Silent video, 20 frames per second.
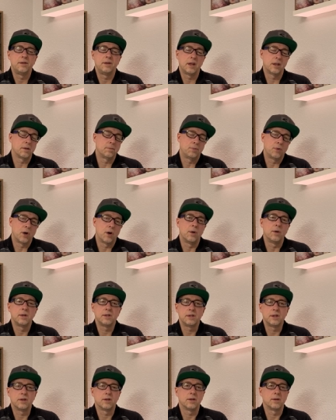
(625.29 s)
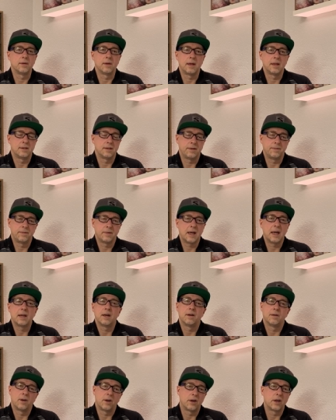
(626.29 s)
The other pro is, as I've
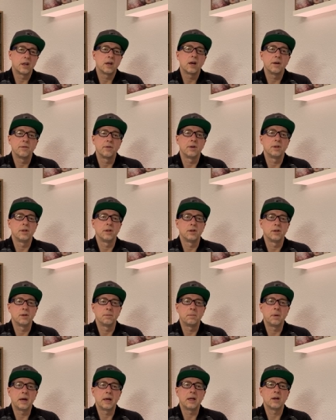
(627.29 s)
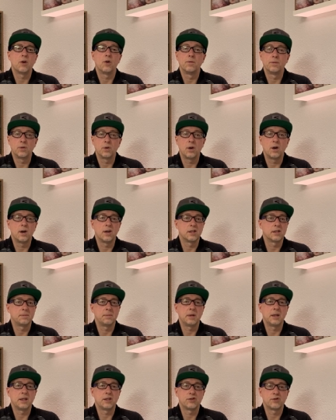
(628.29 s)
kind of already covered, the bike overall has
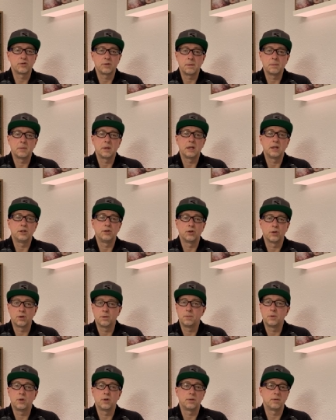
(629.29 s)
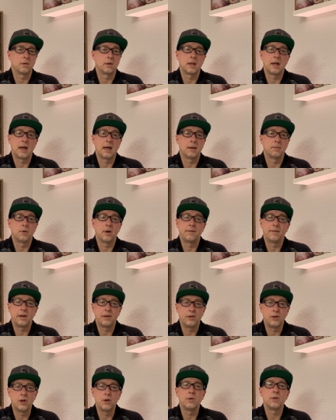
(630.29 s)
been extremely durable and reliable. I've
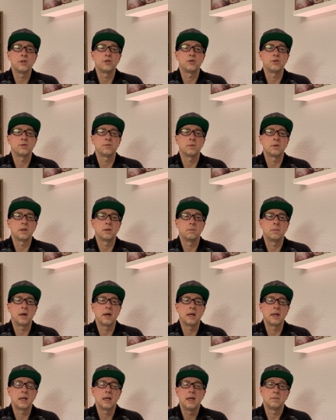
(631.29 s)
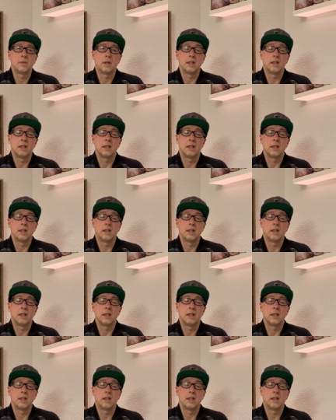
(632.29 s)
had no issues with the bike.